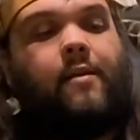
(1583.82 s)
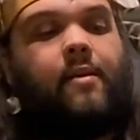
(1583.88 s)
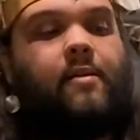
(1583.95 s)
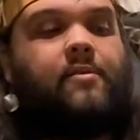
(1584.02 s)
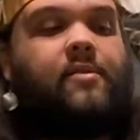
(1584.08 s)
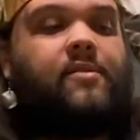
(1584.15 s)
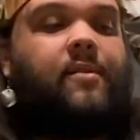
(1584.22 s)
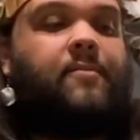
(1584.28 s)

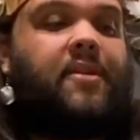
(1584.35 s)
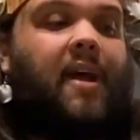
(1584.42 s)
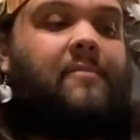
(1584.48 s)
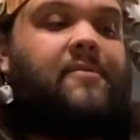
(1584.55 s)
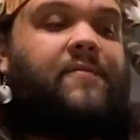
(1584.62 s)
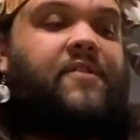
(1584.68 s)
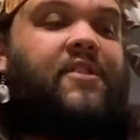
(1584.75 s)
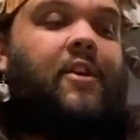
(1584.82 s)
So some types
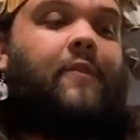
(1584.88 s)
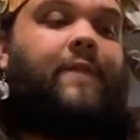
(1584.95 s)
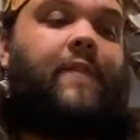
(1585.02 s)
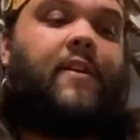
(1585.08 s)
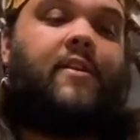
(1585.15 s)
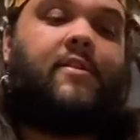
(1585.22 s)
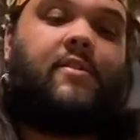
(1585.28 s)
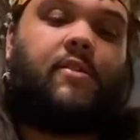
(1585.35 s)
of
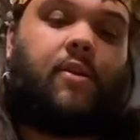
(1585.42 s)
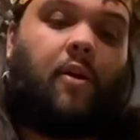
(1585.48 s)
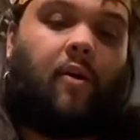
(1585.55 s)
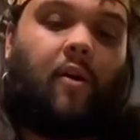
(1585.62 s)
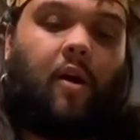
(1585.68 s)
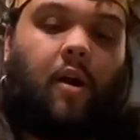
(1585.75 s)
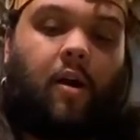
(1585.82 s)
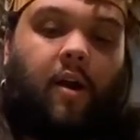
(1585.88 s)
shellfish
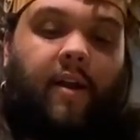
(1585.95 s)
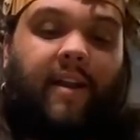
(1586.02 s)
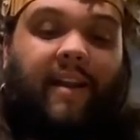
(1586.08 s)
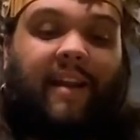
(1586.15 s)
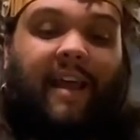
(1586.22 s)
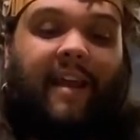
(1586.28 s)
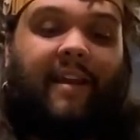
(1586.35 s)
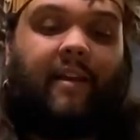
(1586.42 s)
are an
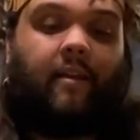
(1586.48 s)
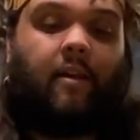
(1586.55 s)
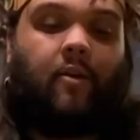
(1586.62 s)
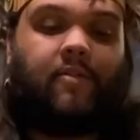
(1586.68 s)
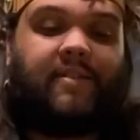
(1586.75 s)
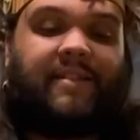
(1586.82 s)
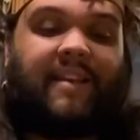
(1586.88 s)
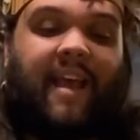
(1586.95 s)
Atlantic
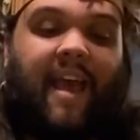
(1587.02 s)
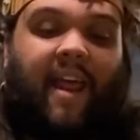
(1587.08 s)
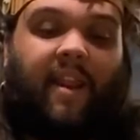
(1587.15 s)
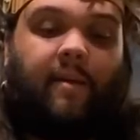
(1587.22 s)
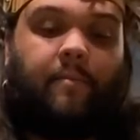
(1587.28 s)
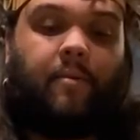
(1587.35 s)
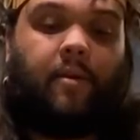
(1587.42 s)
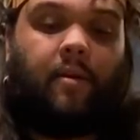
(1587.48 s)
coast
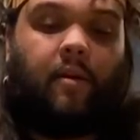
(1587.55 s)
scallop.